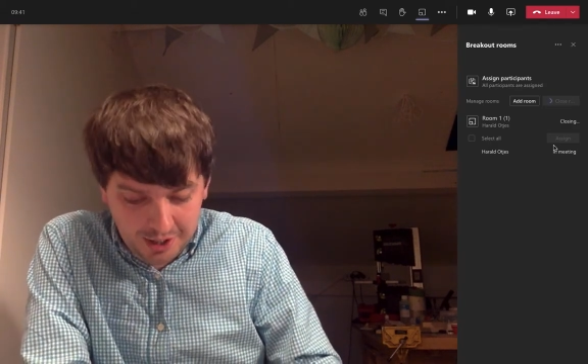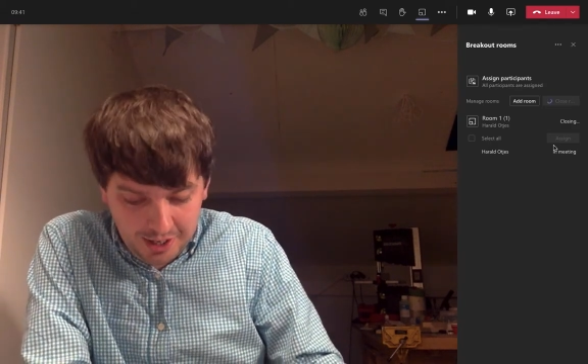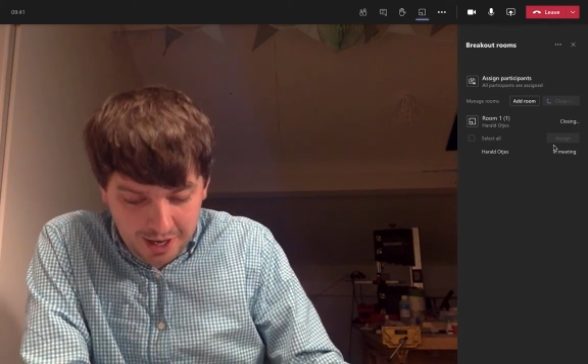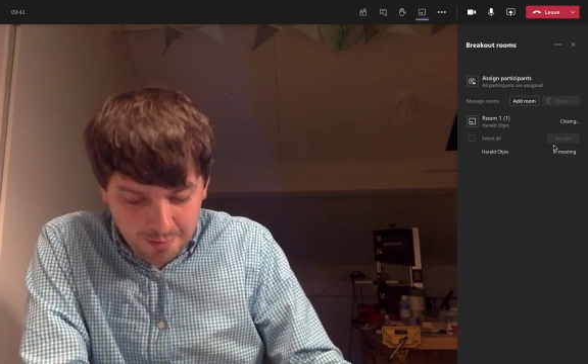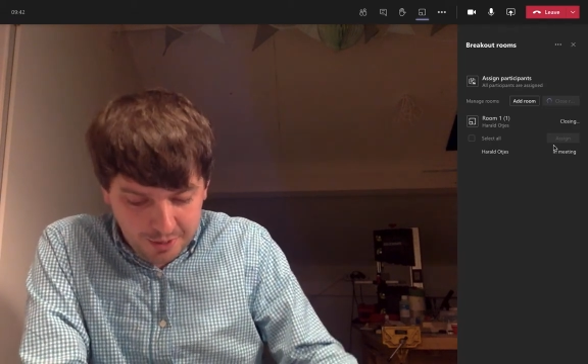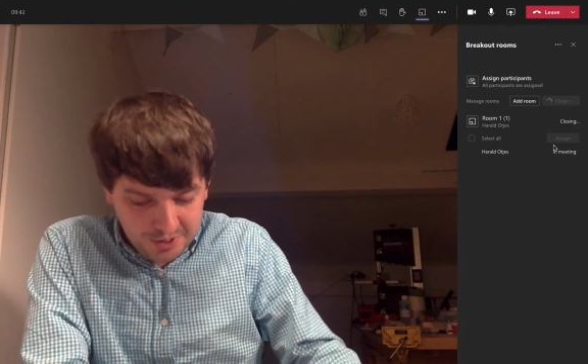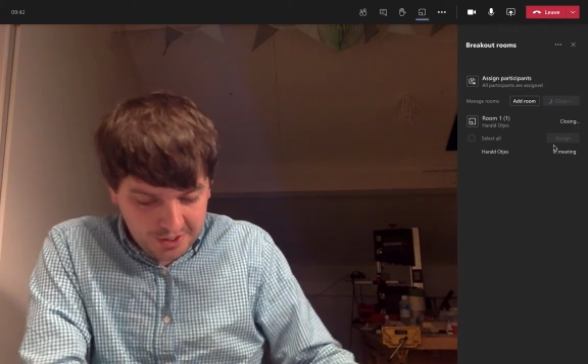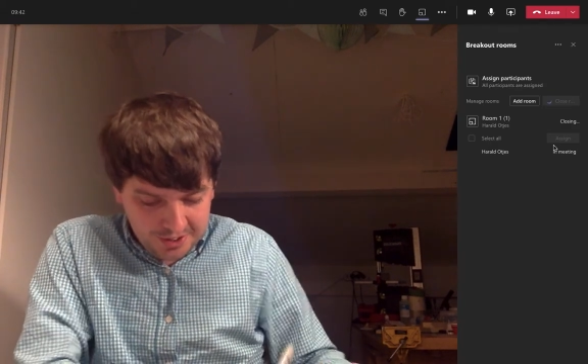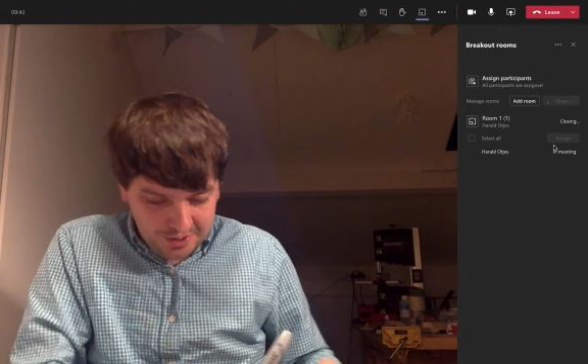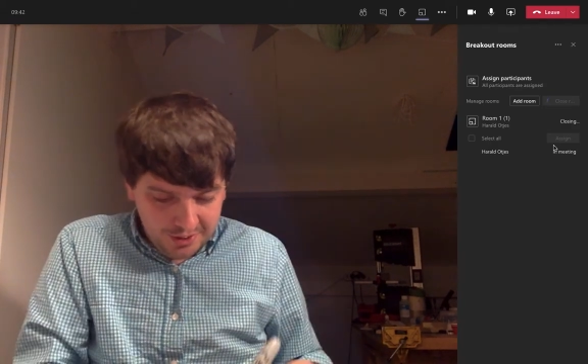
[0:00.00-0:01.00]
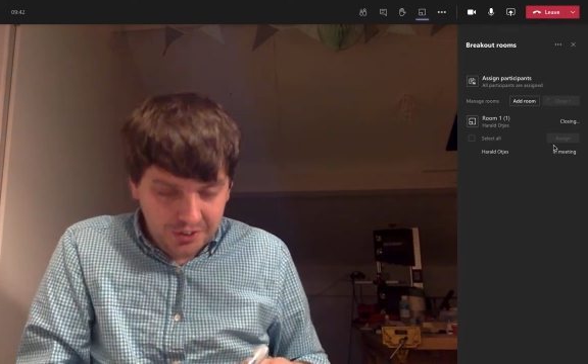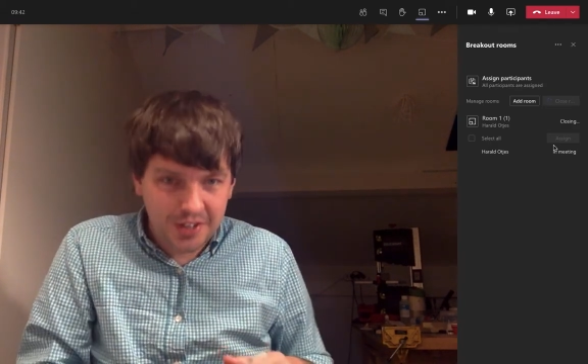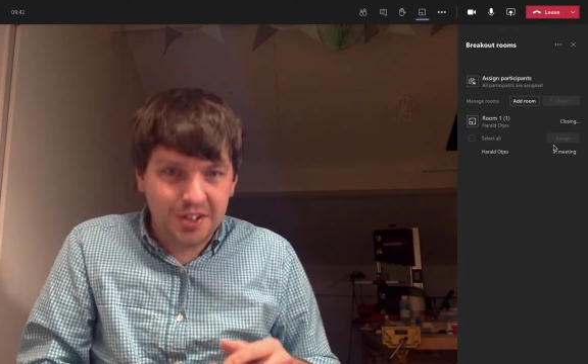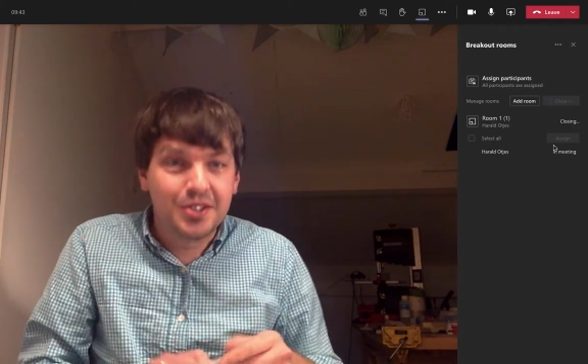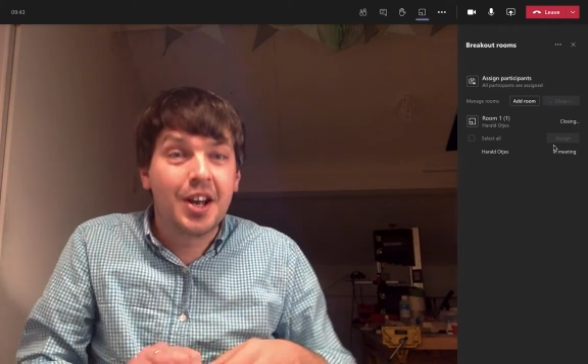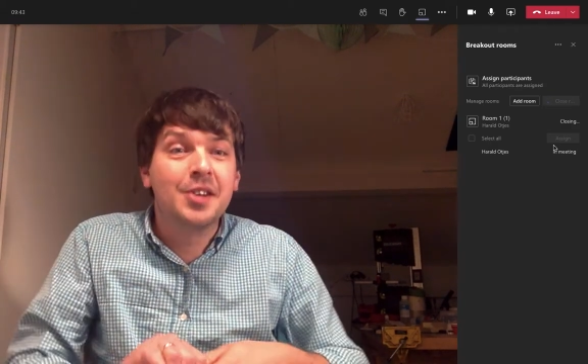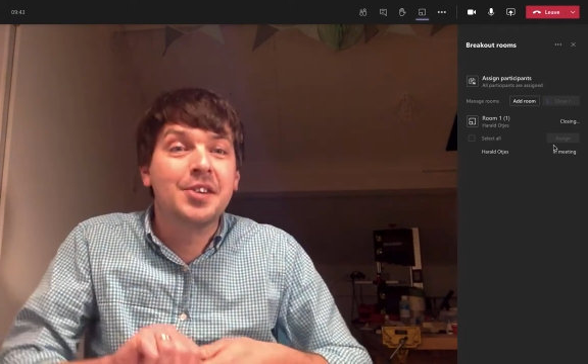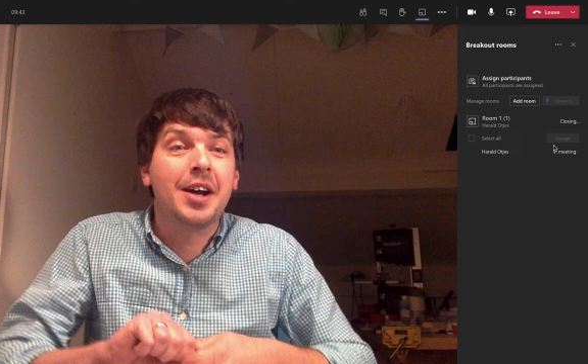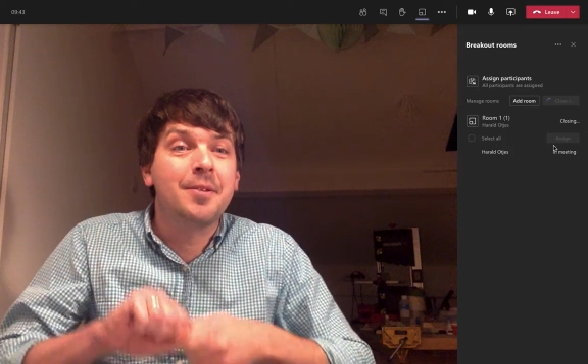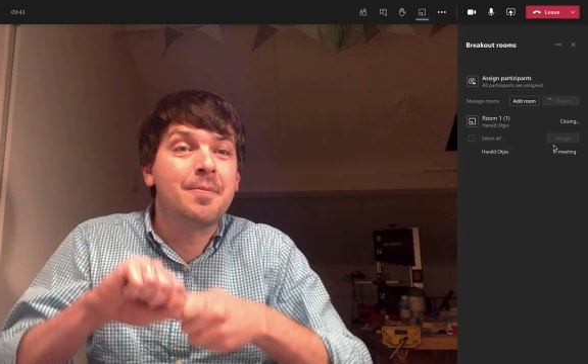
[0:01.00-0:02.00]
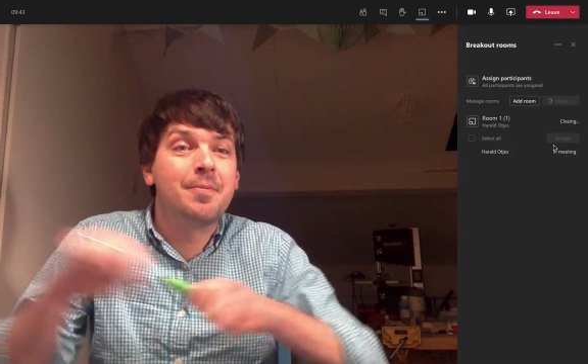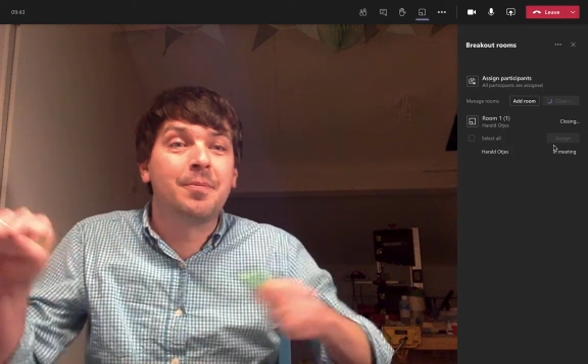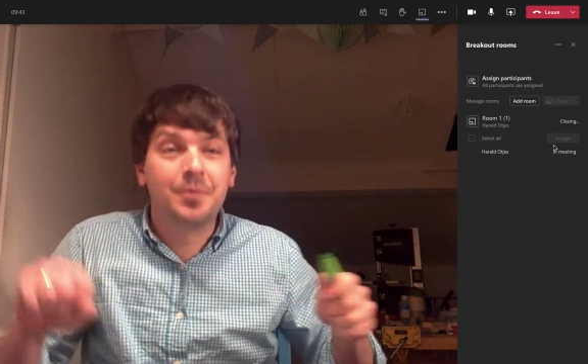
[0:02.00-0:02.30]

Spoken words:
But as it turns out,